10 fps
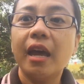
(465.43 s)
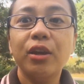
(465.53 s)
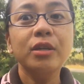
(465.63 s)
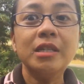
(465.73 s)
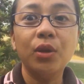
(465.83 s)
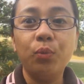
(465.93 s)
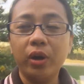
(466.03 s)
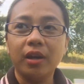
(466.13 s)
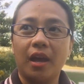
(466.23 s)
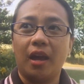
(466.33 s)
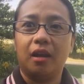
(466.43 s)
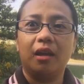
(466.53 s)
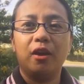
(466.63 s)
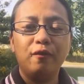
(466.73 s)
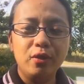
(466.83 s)
you're still working
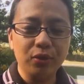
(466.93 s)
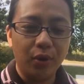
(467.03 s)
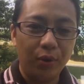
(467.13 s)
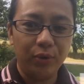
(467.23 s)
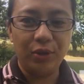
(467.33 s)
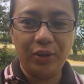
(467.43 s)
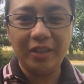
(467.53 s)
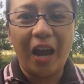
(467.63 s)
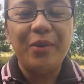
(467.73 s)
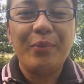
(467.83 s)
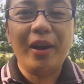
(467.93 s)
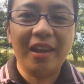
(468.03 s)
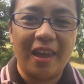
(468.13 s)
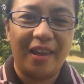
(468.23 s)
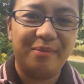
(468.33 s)
even though you're done
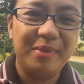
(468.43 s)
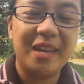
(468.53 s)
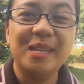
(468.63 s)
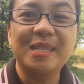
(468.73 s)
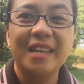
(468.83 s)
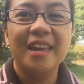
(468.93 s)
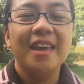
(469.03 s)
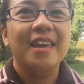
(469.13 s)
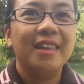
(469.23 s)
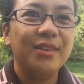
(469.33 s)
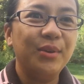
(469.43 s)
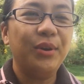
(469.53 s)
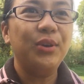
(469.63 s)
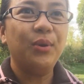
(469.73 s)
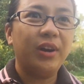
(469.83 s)
working, because
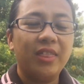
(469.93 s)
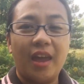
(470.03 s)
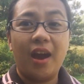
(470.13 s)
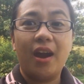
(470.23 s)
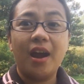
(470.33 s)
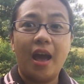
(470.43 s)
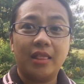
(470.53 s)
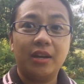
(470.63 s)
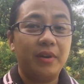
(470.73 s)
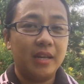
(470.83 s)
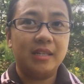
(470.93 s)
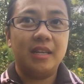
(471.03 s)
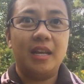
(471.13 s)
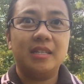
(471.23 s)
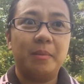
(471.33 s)
you're there at the
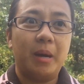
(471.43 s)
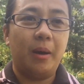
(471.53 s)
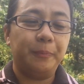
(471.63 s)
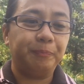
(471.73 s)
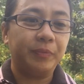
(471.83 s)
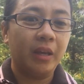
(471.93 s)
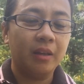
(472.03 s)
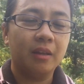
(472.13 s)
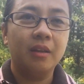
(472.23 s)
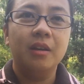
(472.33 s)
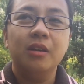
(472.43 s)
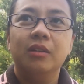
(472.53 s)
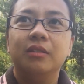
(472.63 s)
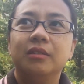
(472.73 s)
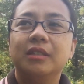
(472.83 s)
residence about,
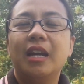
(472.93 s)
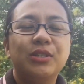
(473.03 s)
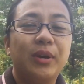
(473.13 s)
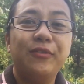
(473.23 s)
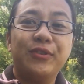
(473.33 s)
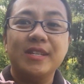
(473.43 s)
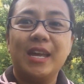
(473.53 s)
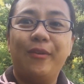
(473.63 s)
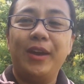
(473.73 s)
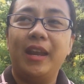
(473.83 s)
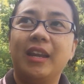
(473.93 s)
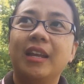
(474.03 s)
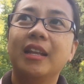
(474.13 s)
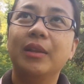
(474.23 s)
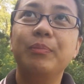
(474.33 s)
it's not 24/7.
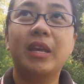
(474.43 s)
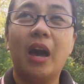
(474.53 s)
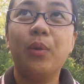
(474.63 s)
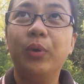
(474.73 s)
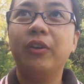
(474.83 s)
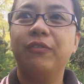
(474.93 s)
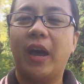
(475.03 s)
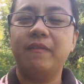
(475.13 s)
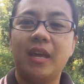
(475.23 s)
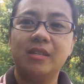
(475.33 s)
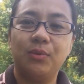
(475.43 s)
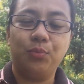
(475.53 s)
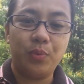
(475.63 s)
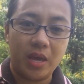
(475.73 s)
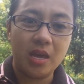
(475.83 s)
I work 5 days a
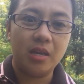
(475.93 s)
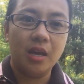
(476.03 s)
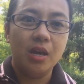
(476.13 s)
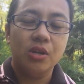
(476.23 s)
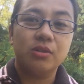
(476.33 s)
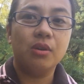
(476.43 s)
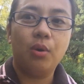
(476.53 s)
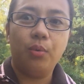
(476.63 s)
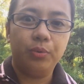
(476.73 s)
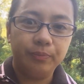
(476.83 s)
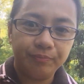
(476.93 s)
week, so